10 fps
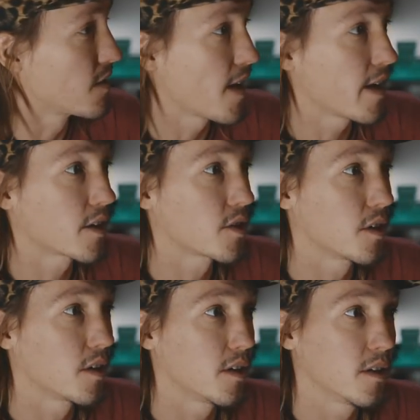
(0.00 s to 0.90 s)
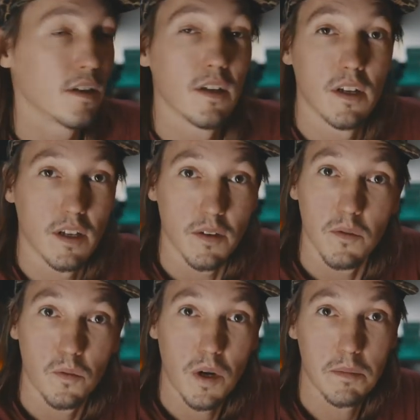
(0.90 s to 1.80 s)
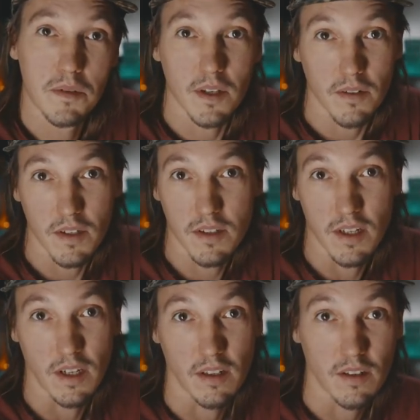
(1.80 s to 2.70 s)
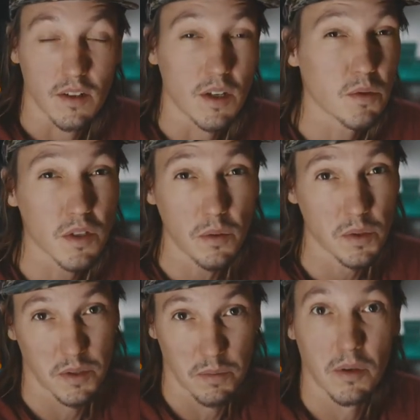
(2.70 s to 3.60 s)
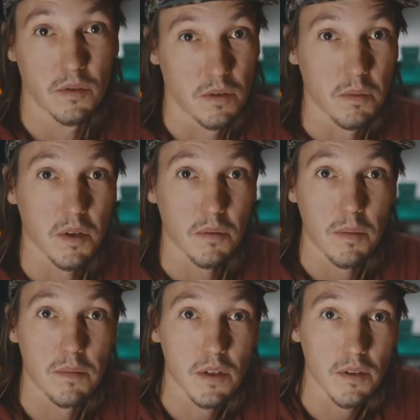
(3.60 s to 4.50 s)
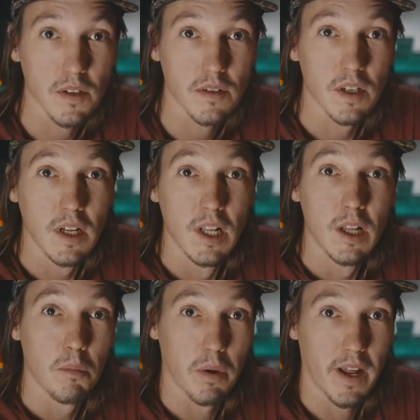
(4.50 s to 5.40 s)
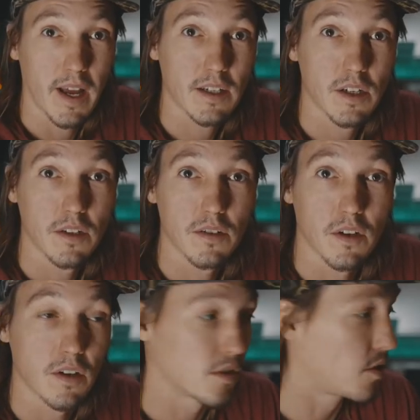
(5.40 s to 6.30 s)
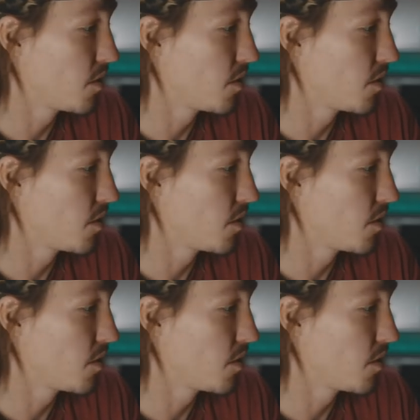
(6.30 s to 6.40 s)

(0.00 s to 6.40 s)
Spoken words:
is actually a web series that it was always supposed to be a web series, but I actually started